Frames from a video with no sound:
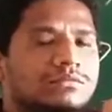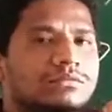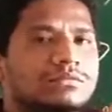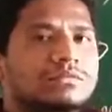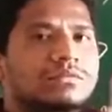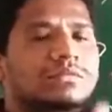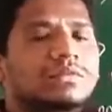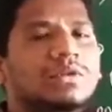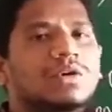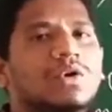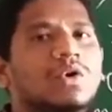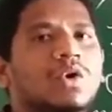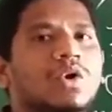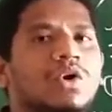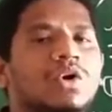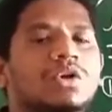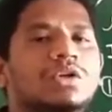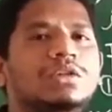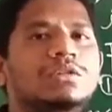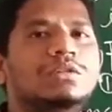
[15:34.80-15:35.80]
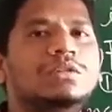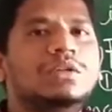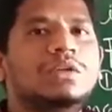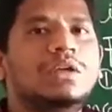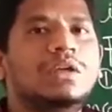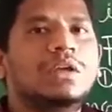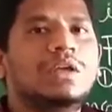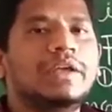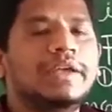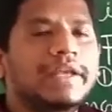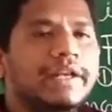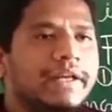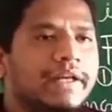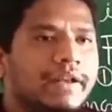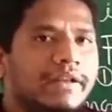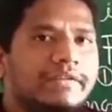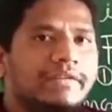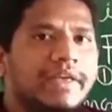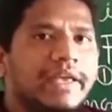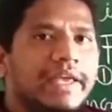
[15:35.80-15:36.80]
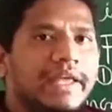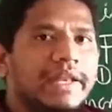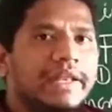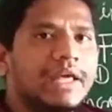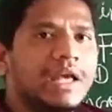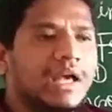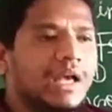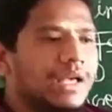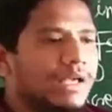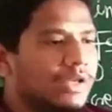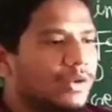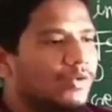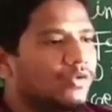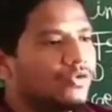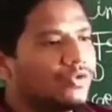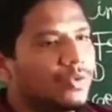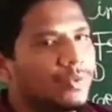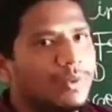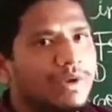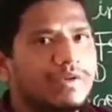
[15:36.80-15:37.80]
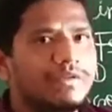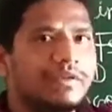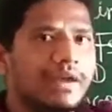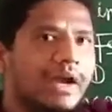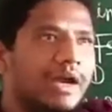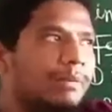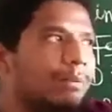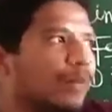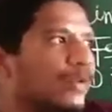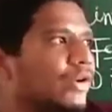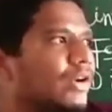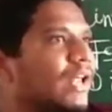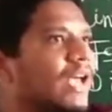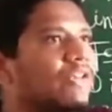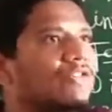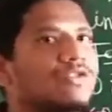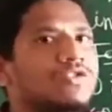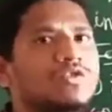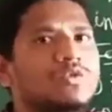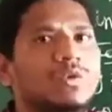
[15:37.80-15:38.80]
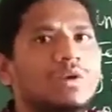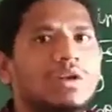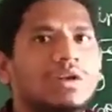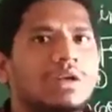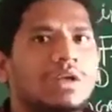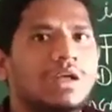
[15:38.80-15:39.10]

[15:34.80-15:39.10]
Don't increase the area, you squeeze and put it as usual.